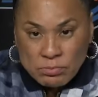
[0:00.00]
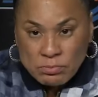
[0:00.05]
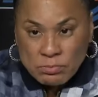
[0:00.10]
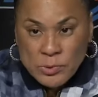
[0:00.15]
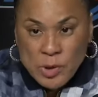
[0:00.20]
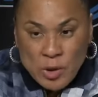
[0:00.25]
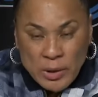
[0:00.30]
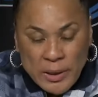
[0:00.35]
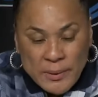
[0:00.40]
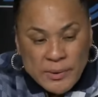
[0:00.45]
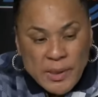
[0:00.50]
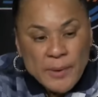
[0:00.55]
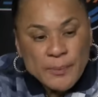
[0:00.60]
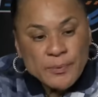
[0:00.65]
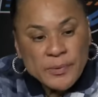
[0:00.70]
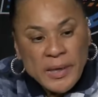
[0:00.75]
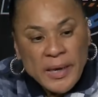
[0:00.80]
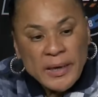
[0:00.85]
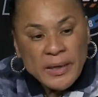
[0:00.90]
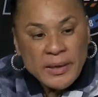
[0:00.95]
No,
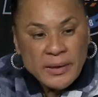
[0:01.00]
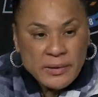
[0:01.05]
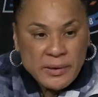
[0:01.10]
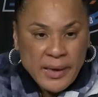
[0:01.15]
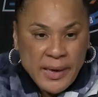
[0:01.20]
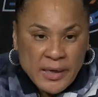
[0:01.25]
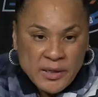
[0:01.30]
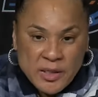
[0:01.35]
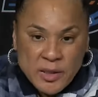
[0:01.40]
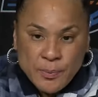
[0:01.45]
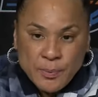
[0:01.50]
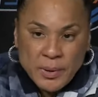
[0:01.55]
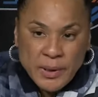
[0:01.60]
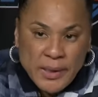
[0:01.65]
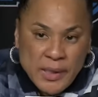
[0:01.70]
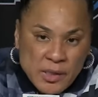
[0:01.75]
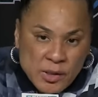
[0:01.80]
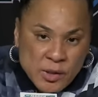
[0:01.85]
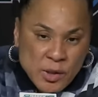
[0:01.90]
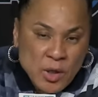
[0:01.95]
they actually
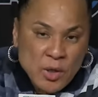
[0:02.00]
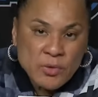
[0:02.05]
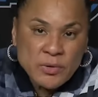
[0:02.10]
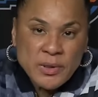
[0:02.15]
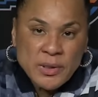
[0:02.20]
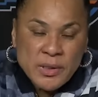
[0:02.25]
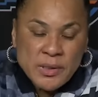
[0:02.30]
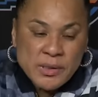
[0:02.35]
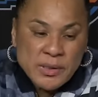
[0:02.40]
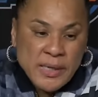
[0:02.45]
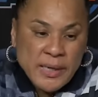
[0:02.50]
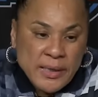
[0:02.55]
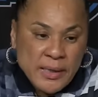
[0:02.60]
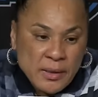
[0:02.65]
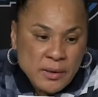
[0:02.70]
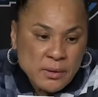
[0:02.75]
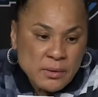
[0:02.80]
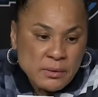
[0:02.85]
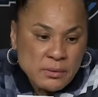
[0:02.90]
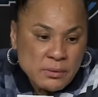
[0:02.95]
played zone in the
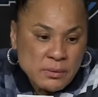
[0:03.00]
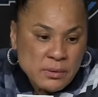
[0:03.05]
second,